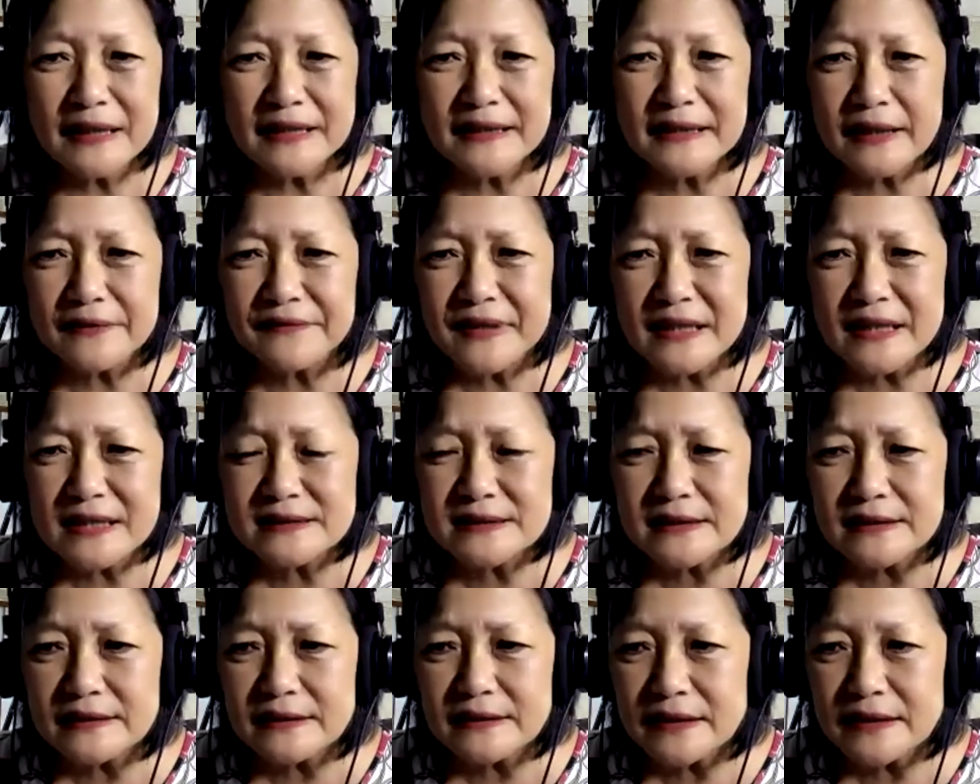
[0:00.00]
That's a
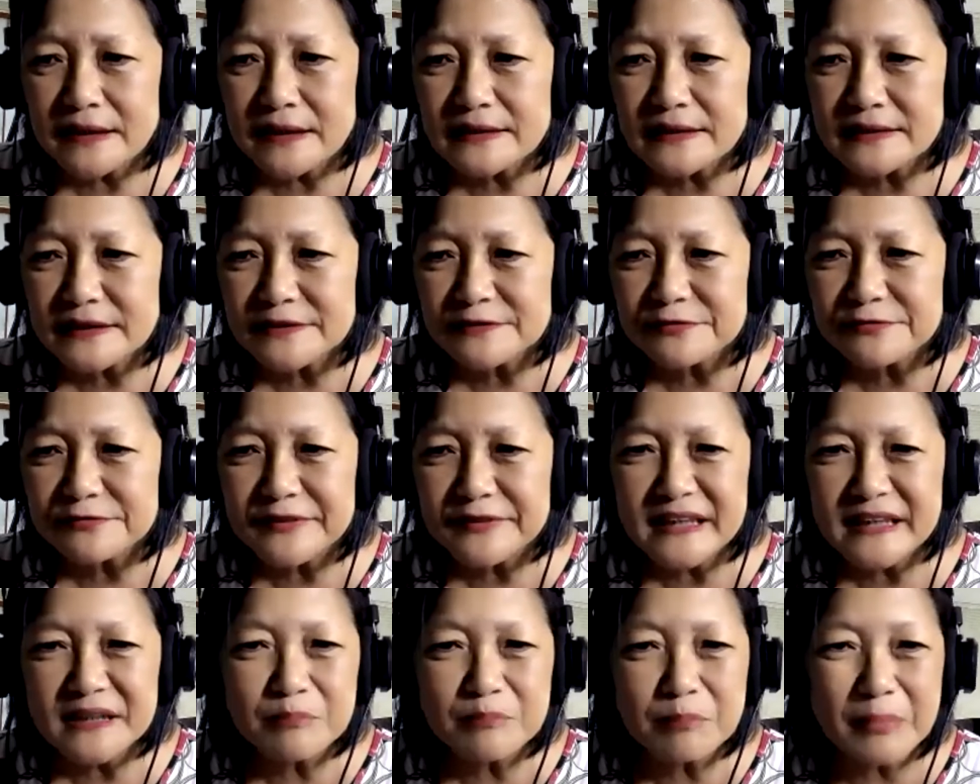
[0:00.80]
kind of
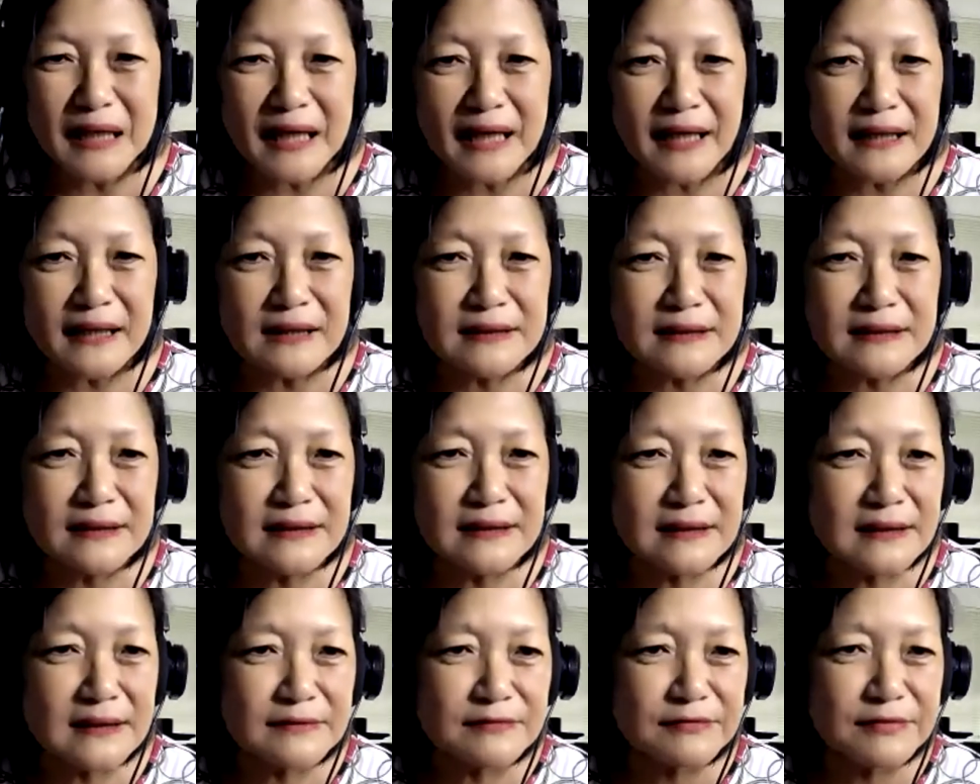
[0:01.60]
feedback
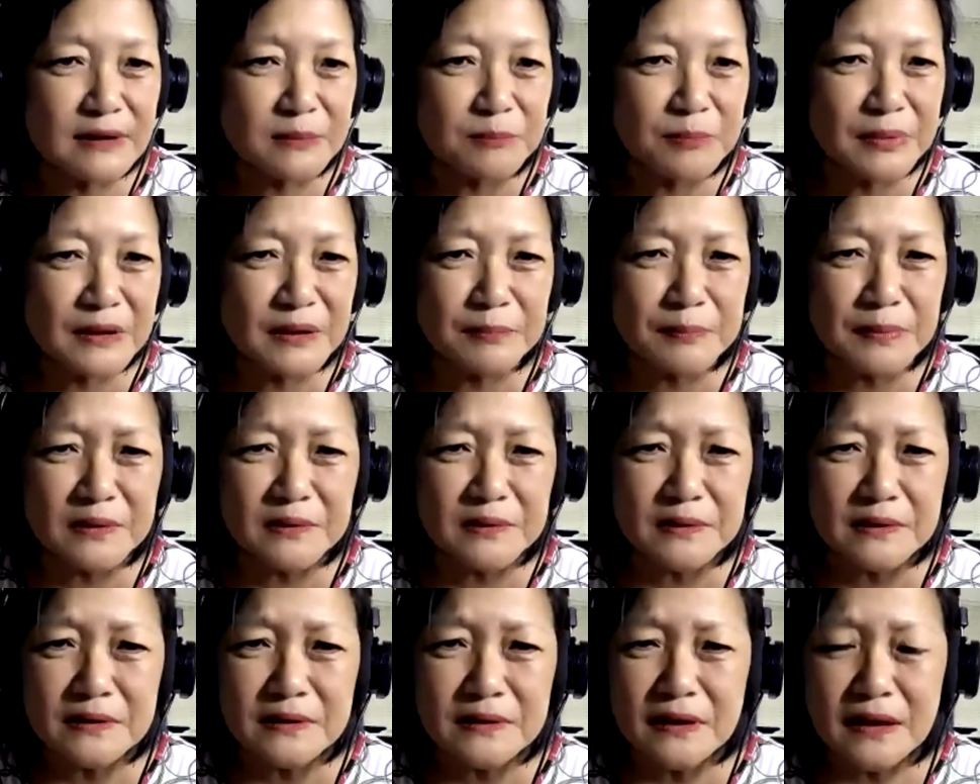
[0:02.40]
from people.
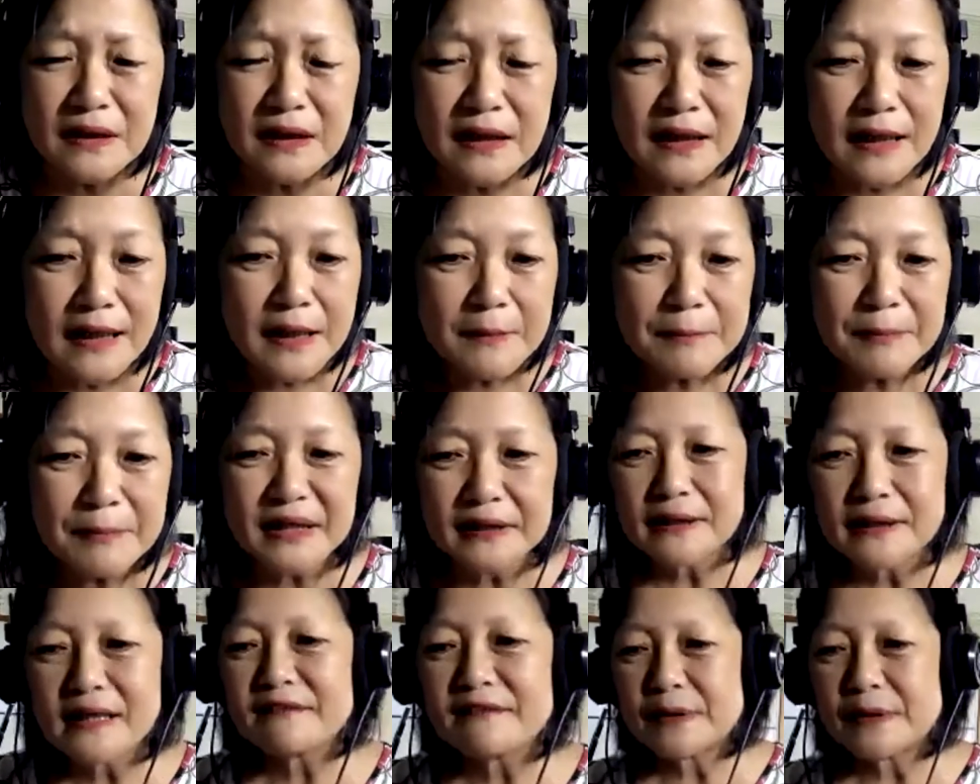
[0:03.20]
But
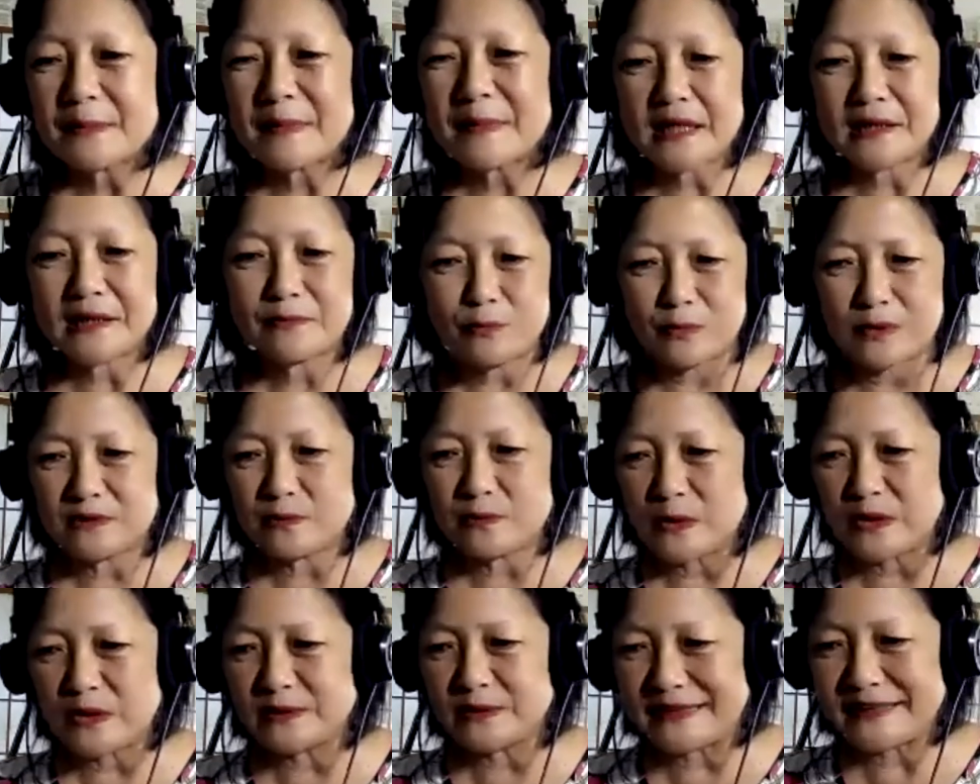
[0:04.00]
never mind, we'll, we'll
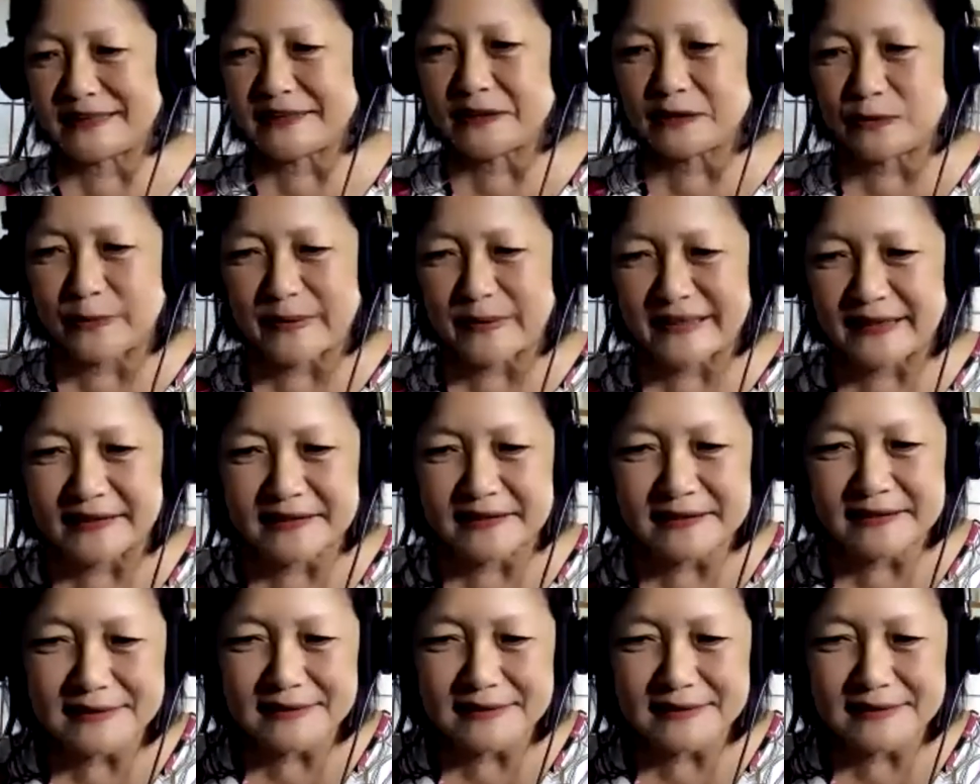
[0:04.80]
deal with it.